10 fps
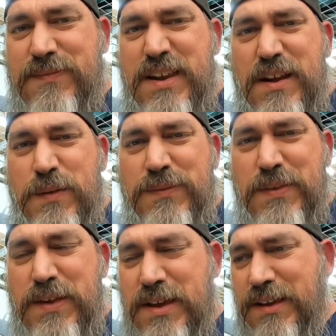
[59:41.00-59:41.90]
you know,
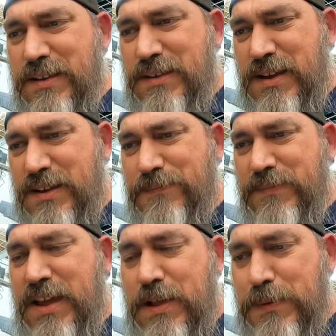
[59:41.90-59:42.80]
the thing, uh,
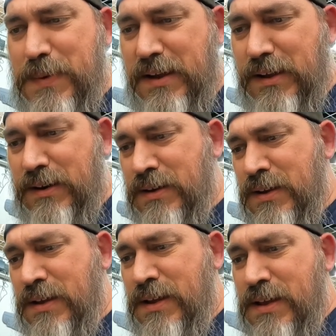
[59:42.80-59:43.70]
caliper back on,
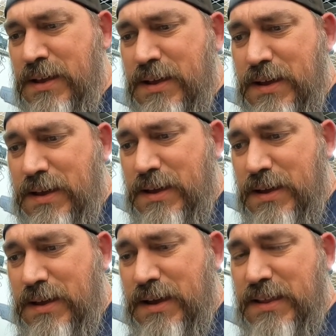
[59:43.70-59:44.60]

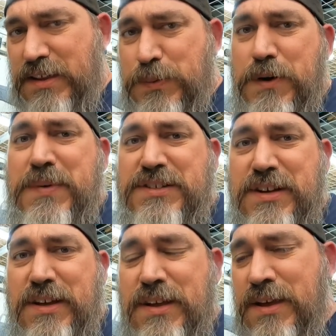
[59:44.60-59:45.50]
and that's pretty much
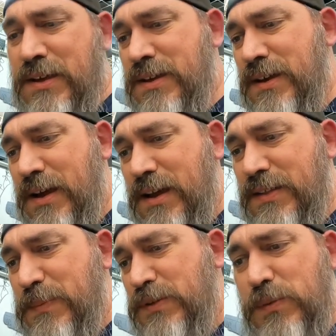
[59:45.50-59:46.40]
it. Uh,
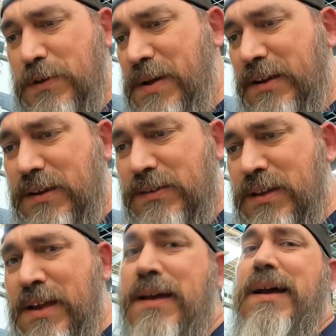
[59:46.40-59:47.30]
and then put the wheel back on,
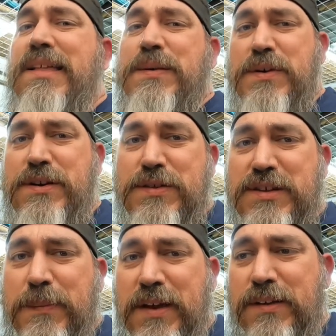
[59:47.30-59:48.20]
and then I'm gonna do the
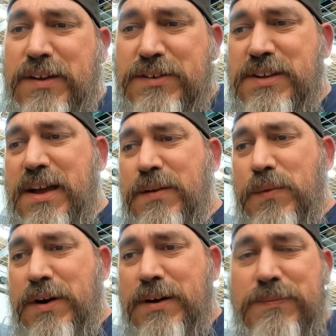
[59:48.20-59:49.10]
same thing on the other side,
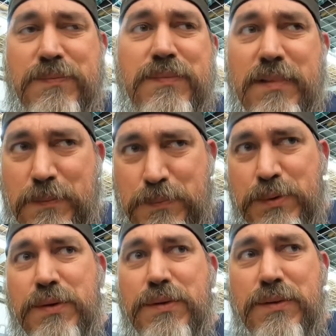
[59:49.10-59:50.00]
where
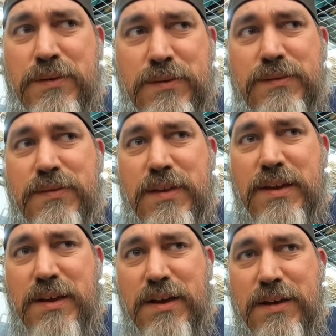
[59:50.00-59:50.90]
pull
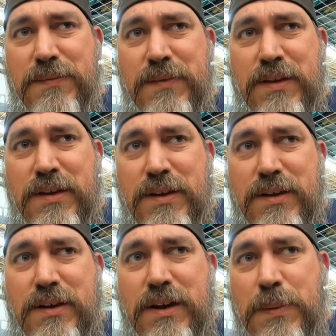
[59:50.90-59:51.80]
the uh,
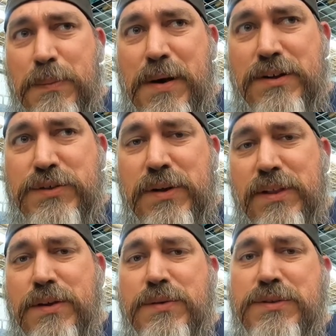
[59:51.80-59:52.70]
upper ball joint
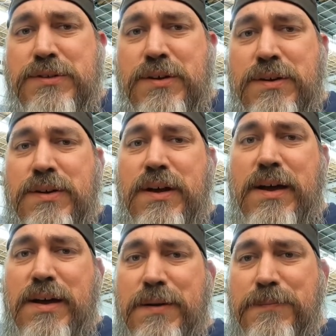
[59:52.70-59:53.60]
loose,
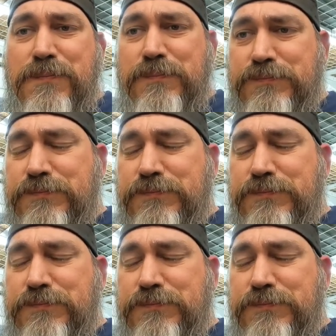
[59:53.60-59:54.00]
um,